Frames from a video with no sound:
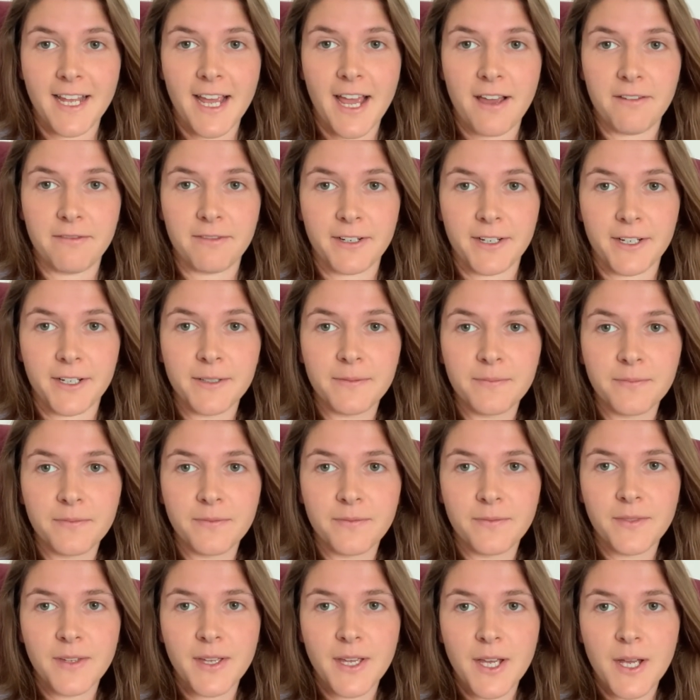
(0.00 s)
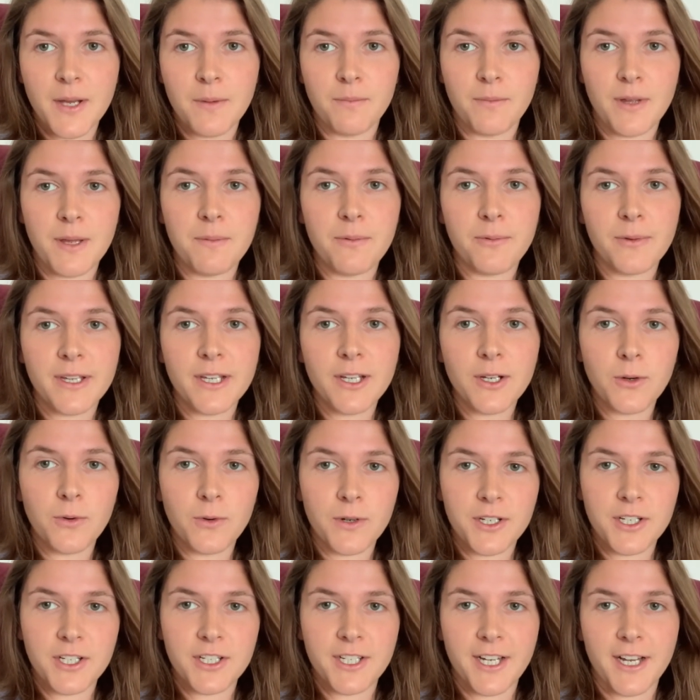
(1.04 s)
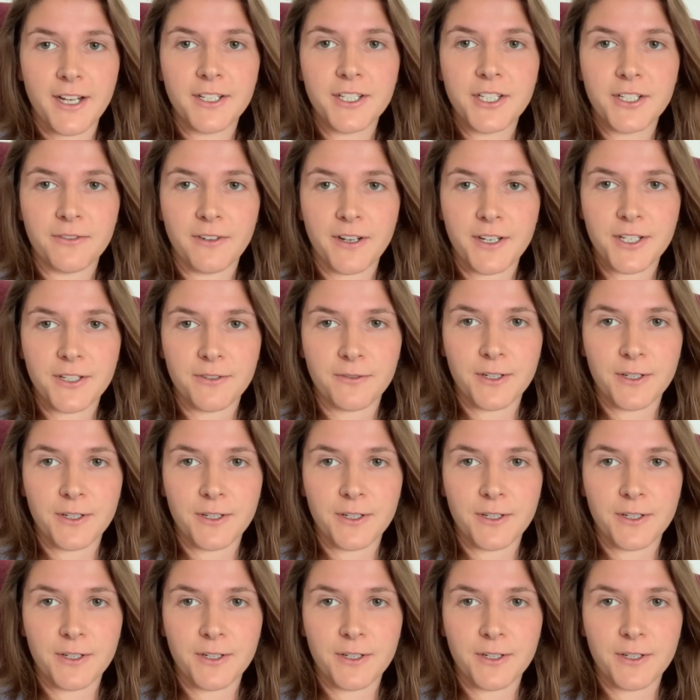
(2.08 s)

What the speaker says: heavier. Maybe we can go and shelter under a